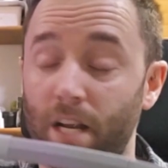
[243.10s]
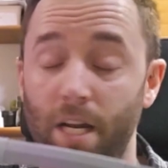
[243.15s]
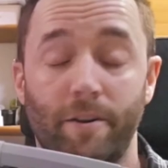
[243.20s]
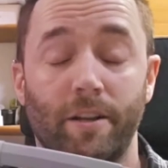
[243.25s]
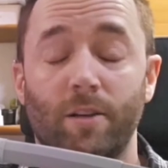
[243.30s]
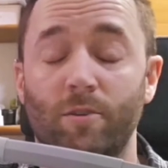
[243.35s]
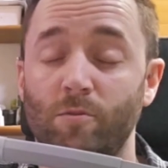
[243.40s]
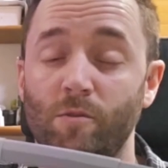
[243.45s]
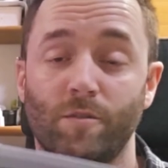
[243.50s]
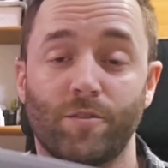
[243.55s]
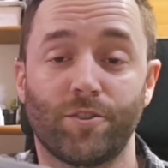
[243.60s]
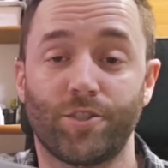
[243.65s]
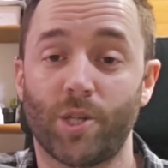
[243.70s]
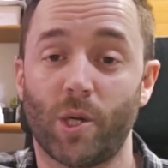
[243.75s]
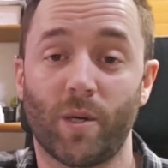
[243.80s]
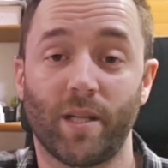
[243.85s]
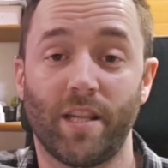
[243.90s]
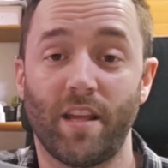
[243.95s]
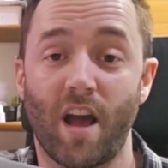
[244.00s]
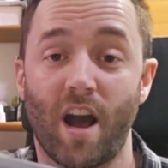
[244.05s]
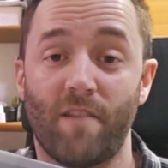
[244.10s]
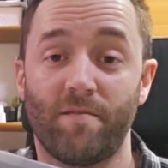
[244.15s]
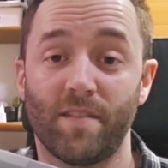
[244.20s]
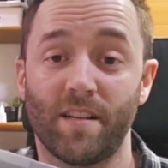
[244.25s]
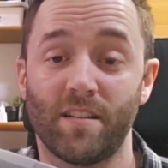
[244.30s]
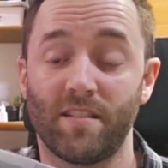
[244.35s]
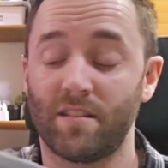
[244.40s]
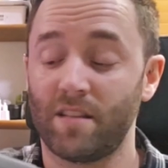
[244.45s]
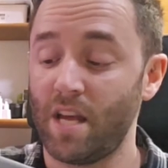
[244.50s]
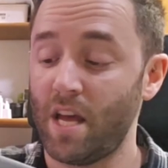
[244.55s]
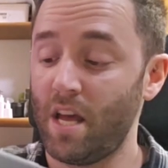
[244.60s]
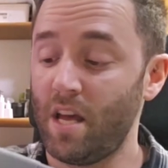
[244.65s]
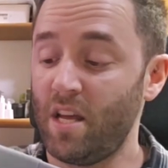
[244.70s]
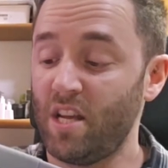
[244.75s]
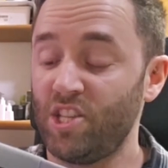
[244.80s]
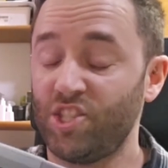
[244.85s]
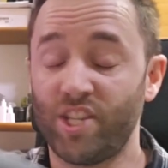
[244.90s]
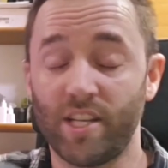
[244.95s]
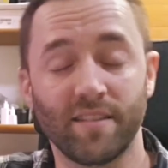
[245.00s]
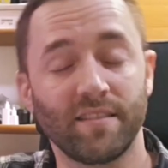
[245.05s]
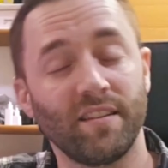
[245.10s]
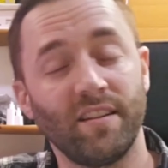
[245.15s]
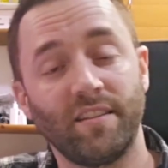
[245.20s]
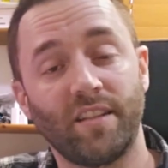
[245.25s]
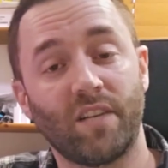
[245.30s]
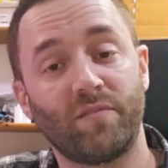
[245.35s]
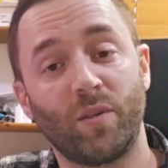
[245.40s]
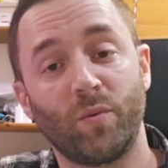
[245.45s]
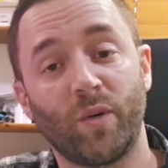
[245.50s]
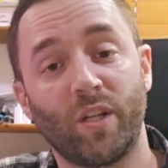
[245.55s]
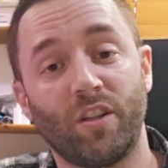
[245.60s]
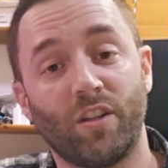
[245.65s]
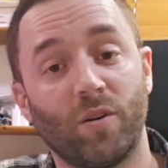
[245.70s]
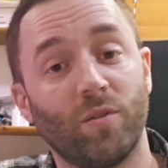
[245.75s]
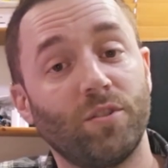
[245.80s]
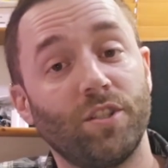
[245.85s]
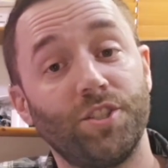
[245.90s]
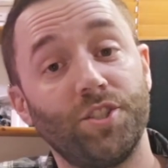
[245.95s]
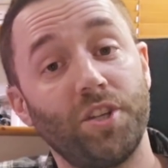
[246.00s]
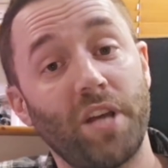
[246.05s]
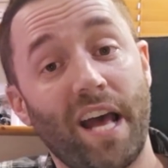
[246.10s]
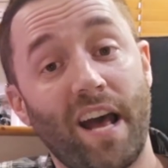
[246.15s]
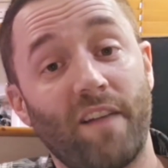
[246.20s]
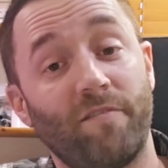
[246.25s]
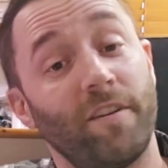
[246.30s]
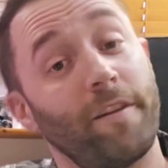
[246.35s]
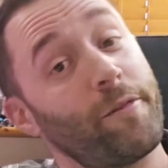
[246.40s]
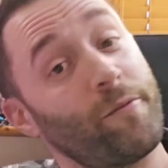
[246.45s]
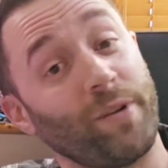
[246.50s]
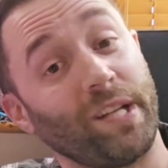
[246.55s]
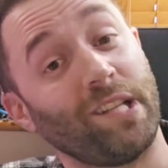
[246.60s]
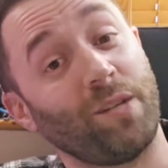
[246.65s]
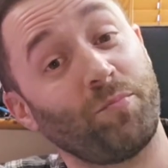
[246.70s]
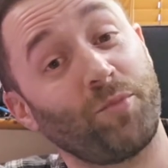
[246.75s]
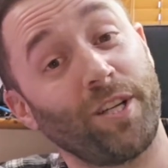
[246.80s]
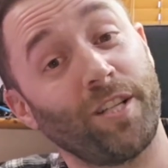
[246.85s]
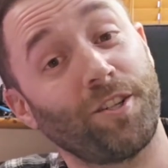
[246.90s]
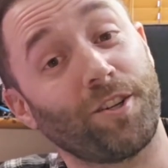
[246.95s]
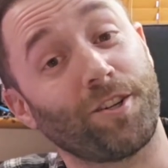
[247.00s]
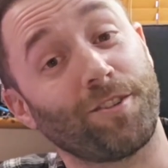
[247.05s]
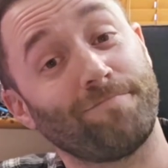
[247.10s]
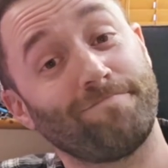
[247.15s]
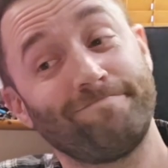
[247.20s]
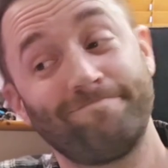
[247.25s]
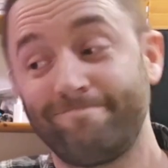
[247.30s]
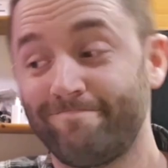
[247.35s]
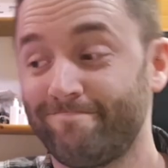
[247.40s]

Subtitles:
very cool to show at the office, just to let everyone know that you have a 3D printer.